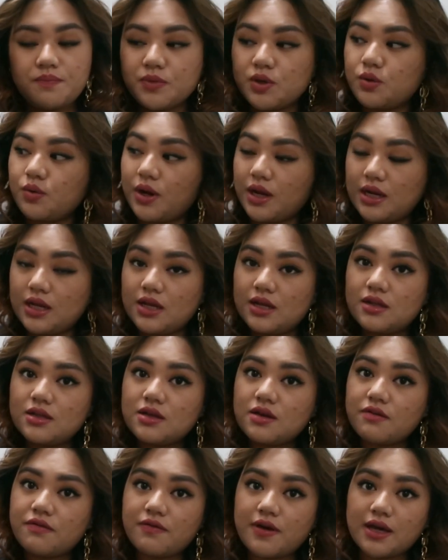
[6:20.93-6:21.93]
gradient
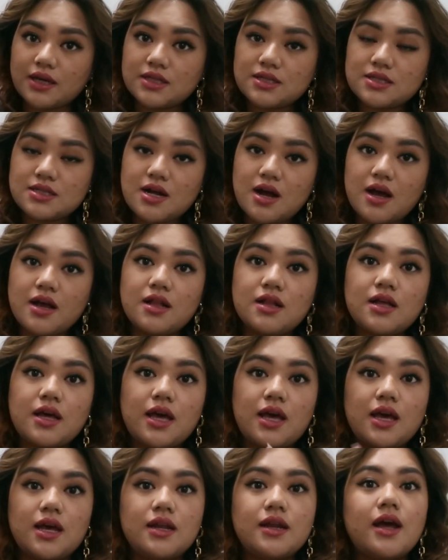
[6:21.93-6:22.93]
effect style.
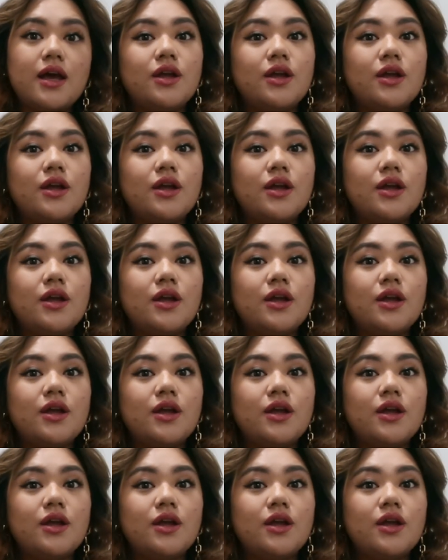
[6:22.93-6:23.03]
And